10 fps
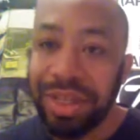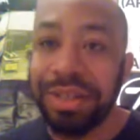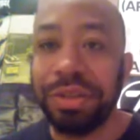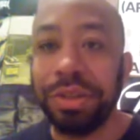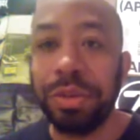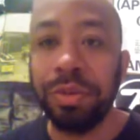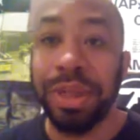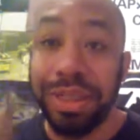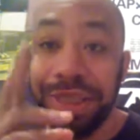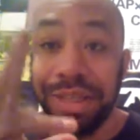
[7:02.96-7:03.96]
Side two,
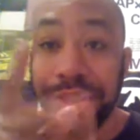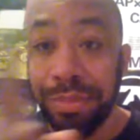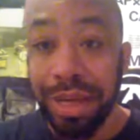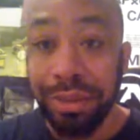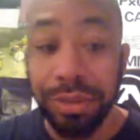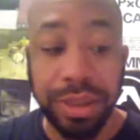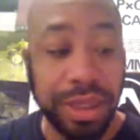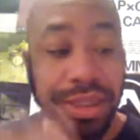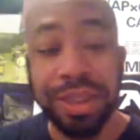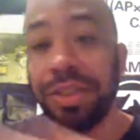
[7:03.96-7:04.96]
Index and Metal, uh,
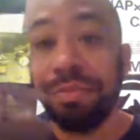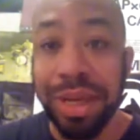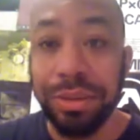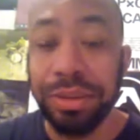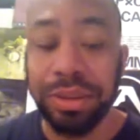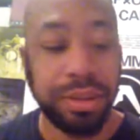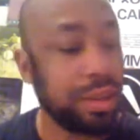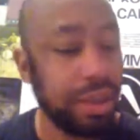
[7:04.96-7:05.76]
Index of Metals.